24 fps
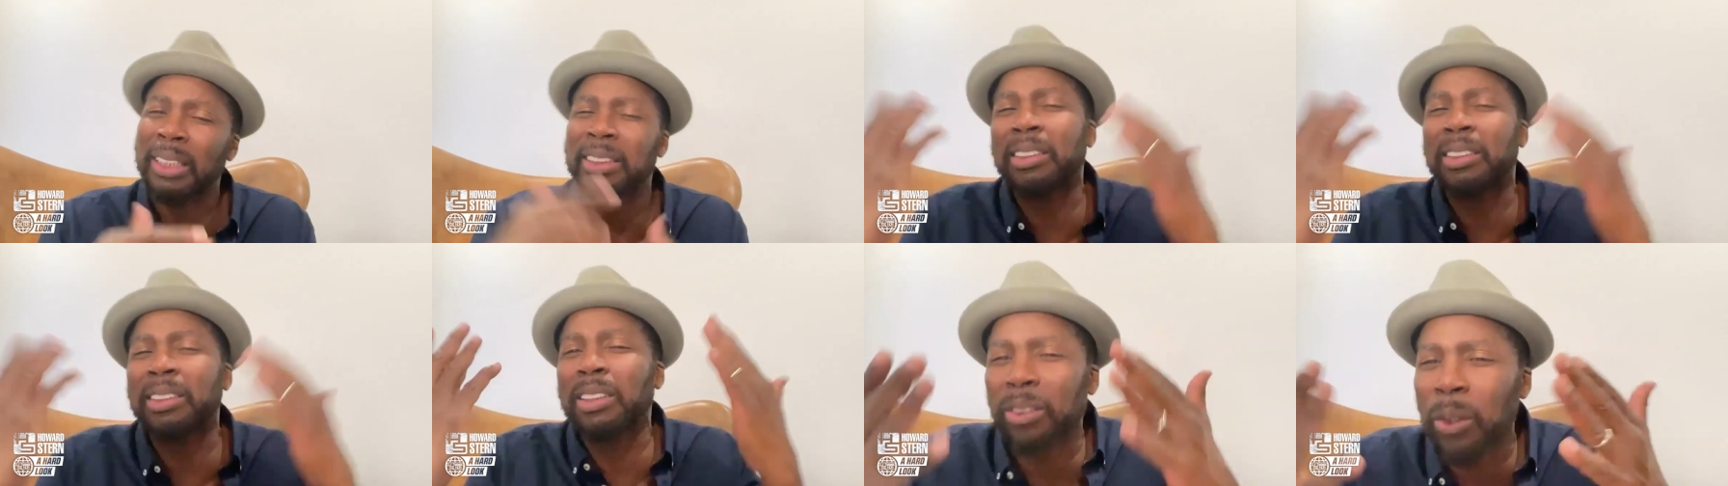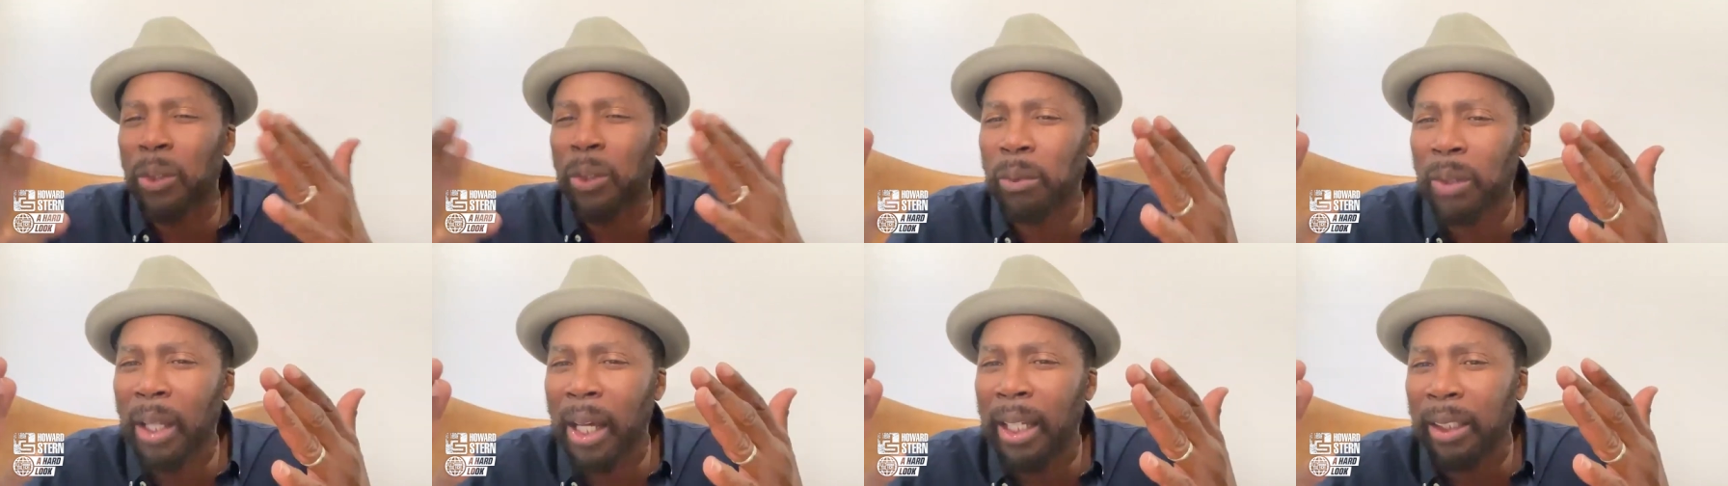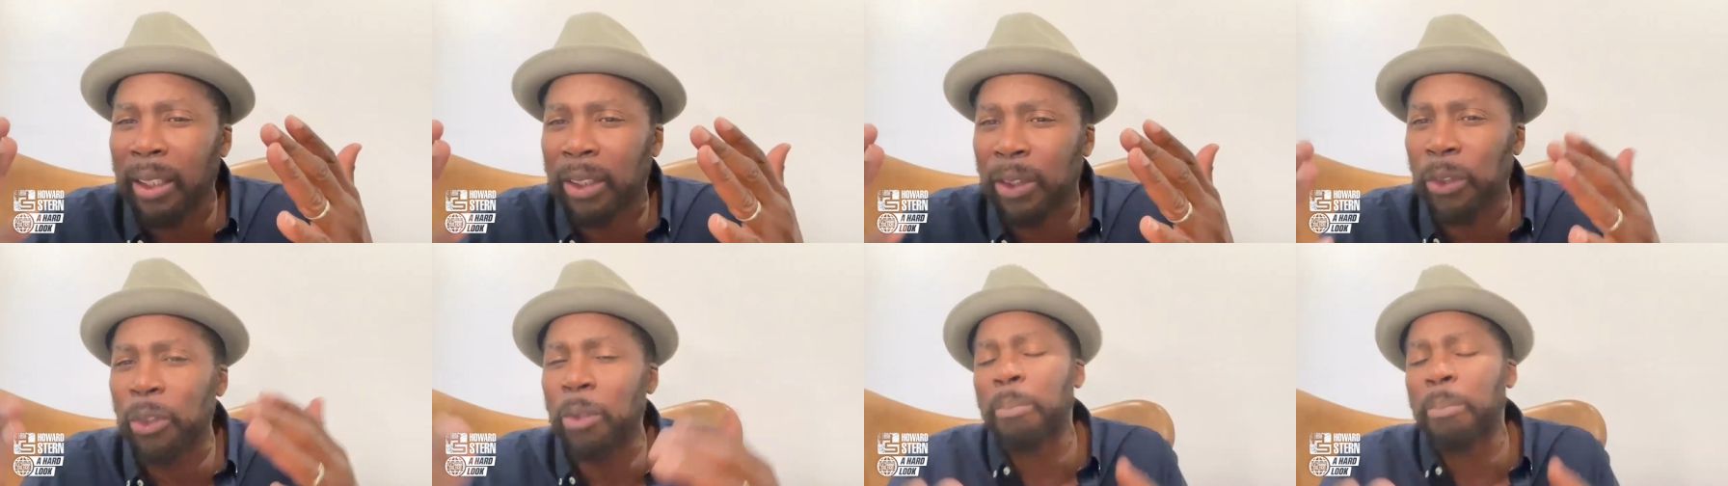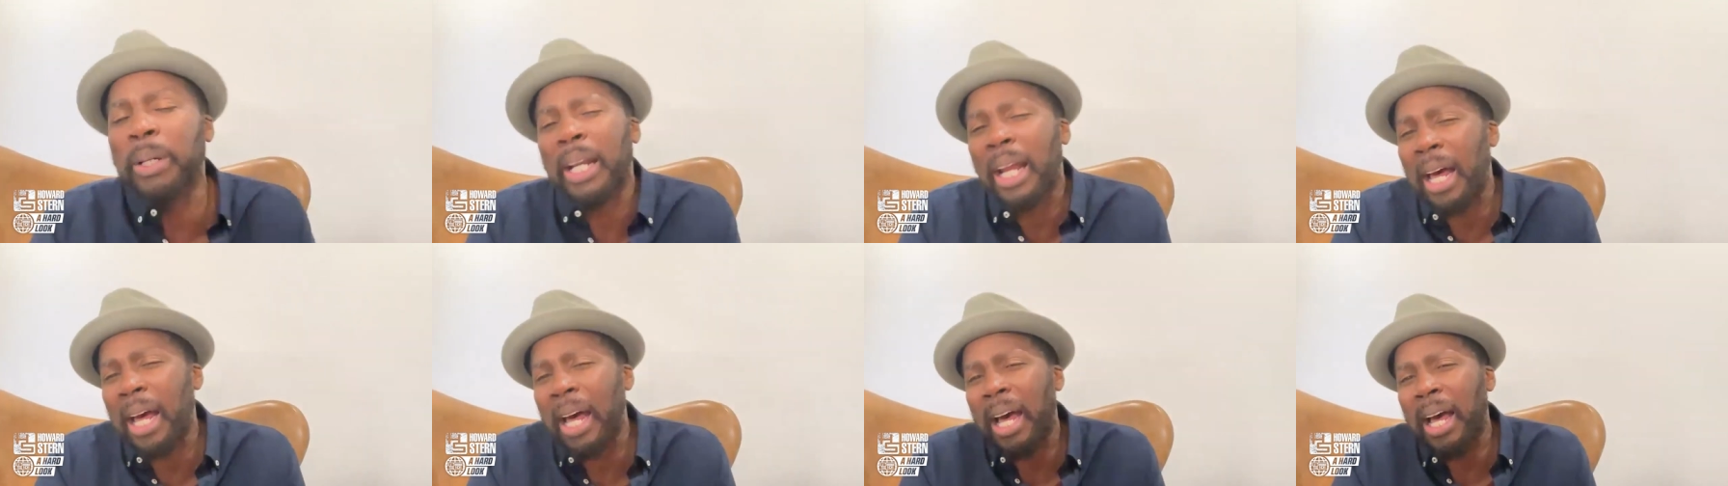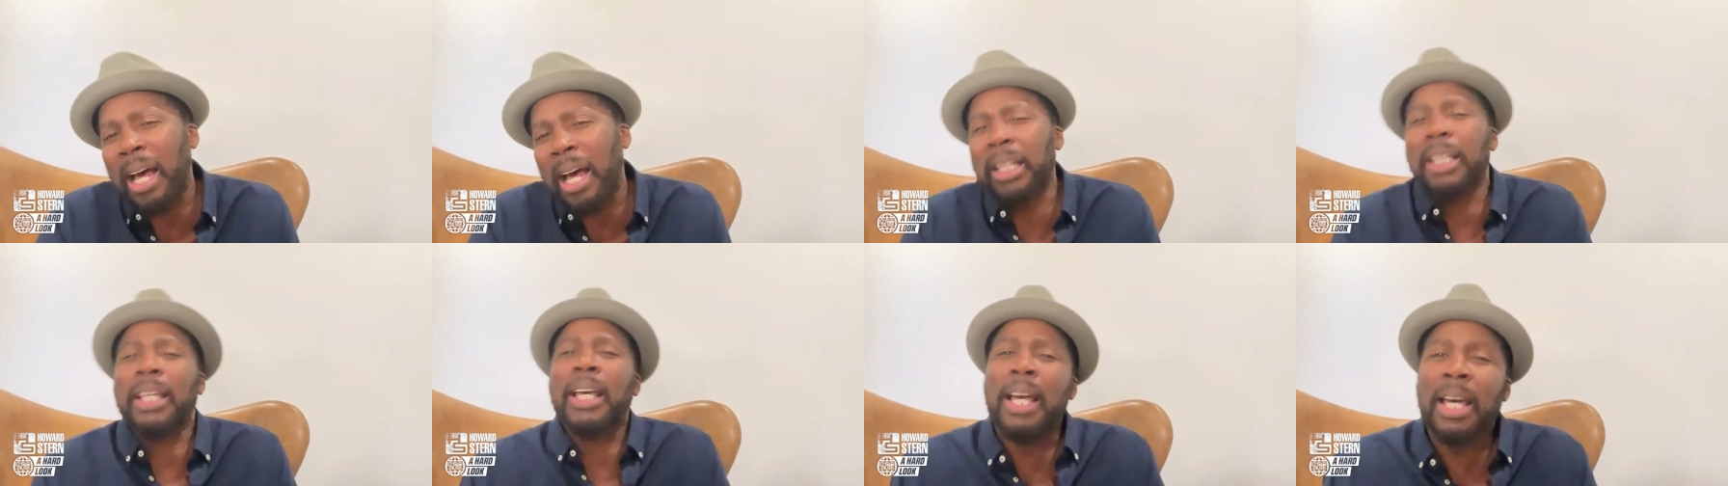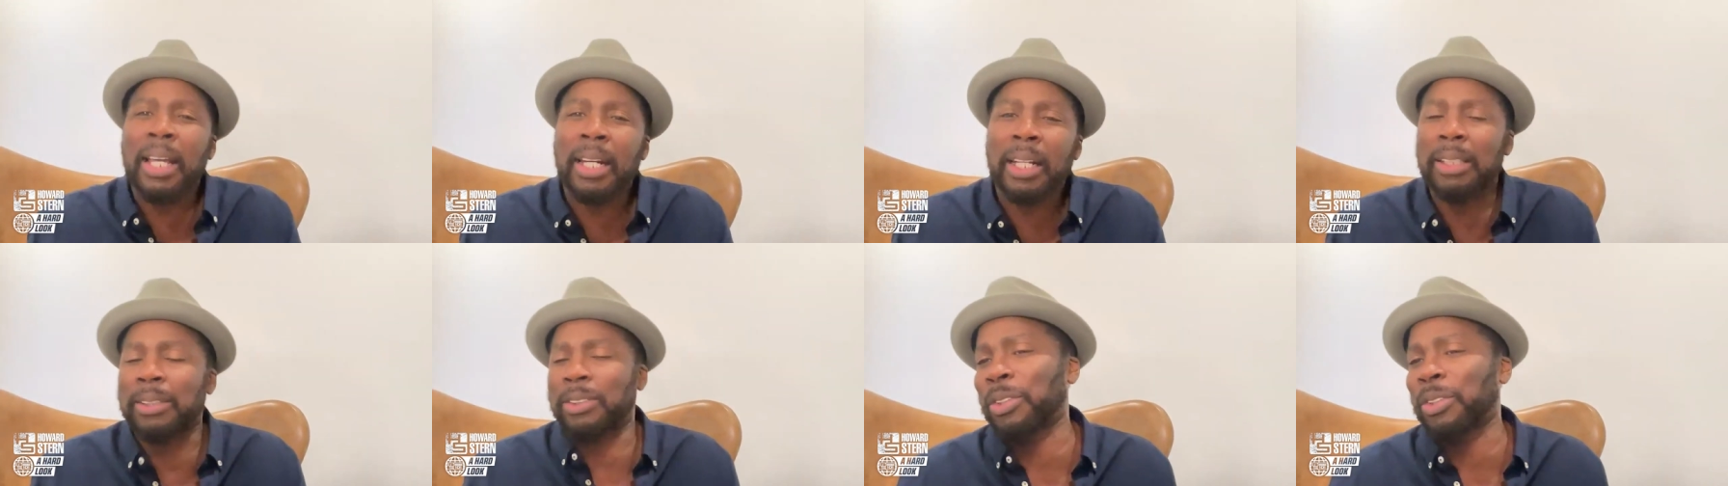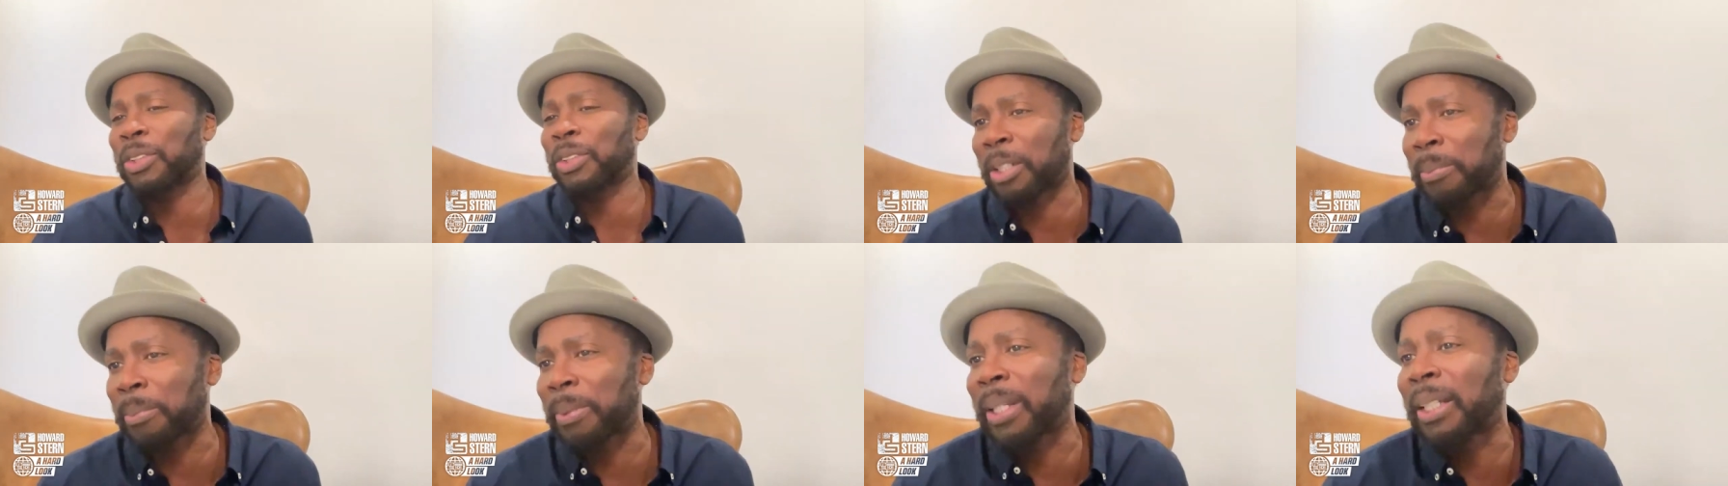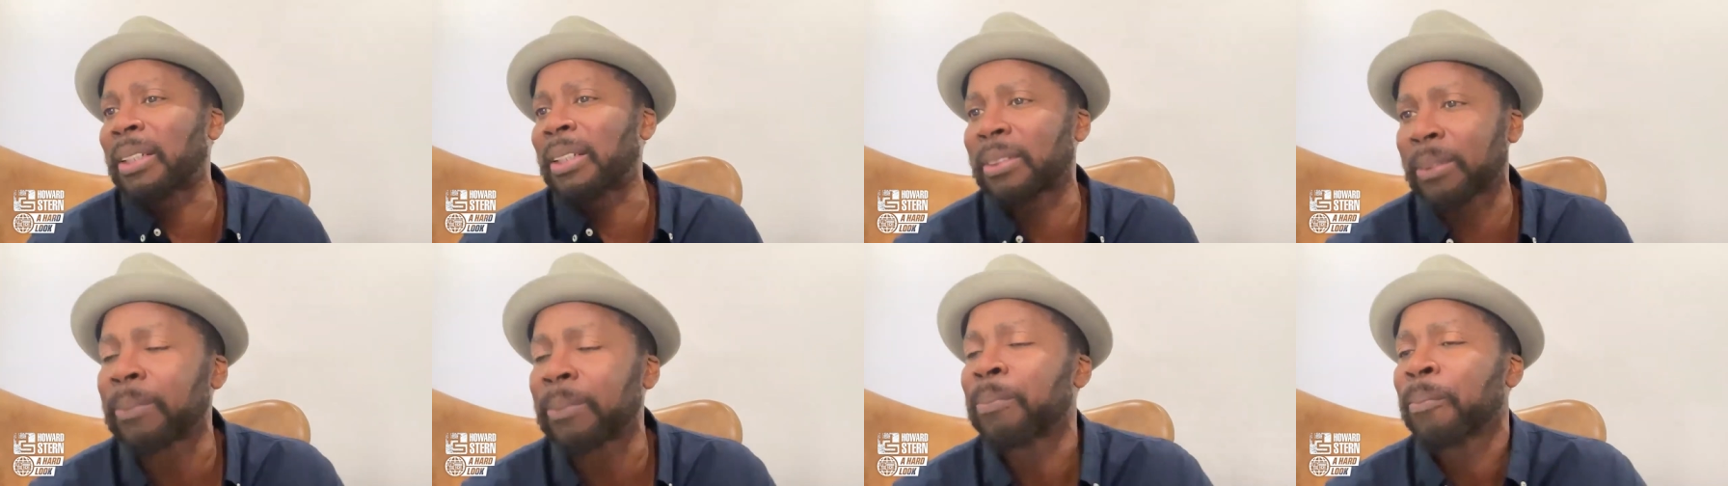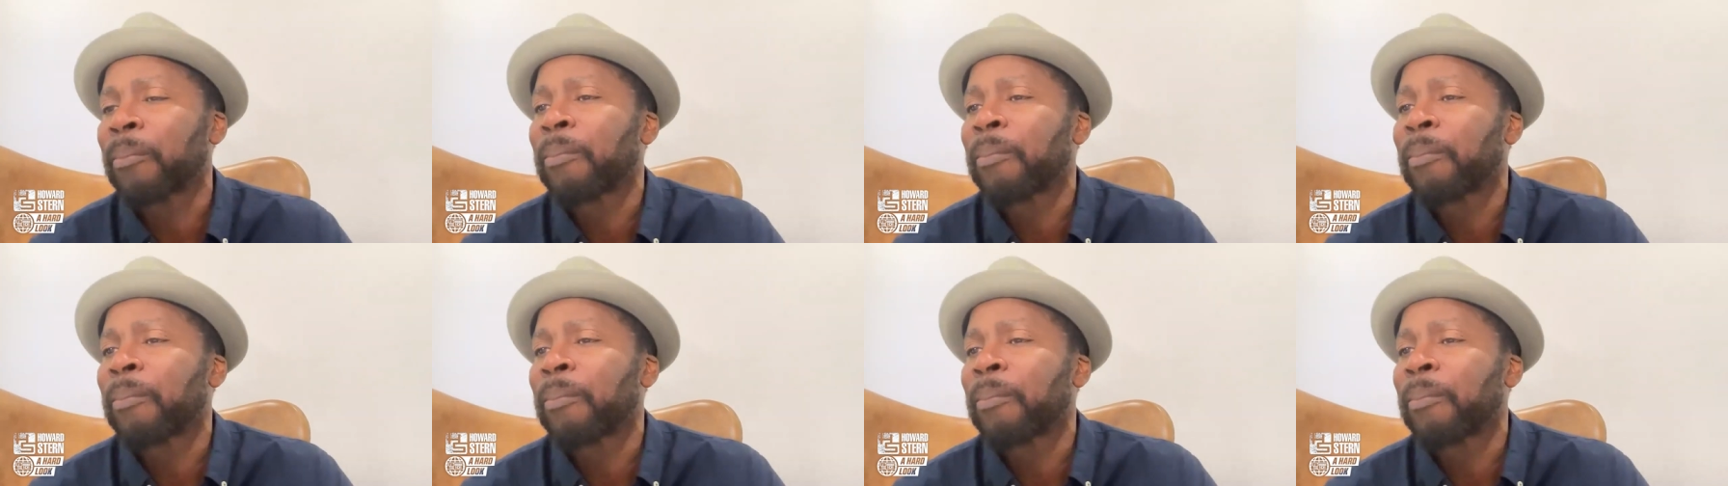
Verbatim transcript: I still don't like you, but I get it. You know what I mean?